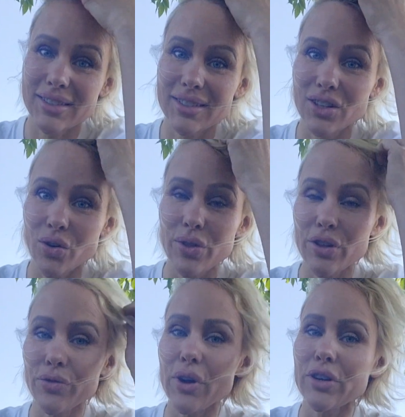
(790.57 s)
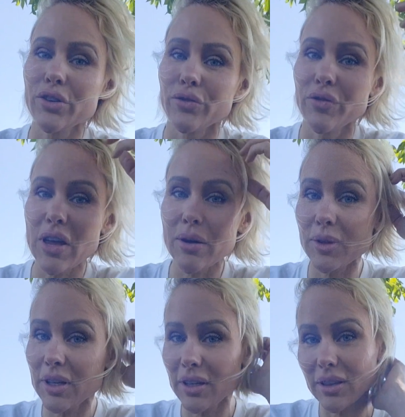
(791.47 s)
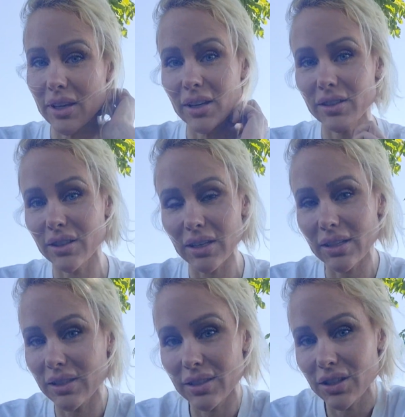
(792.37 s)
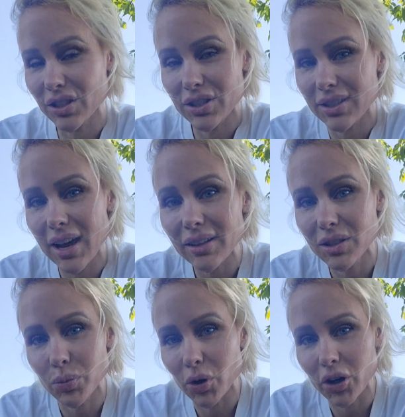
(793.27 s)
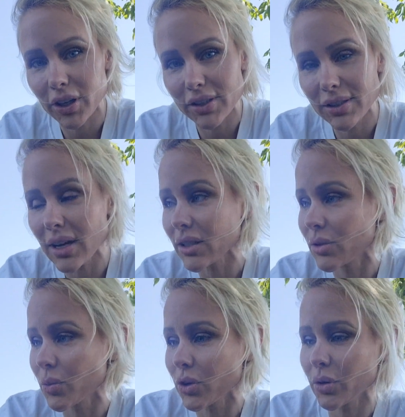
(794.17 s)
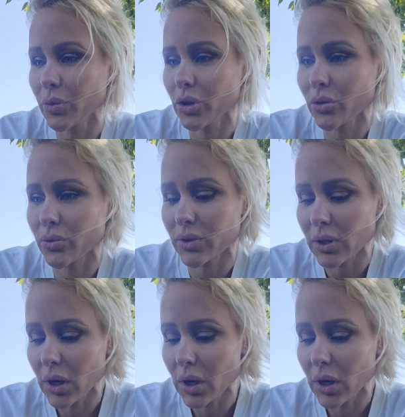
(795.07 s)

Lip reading: You know, they threaten your family. It's just textbook. It's textbook abuse.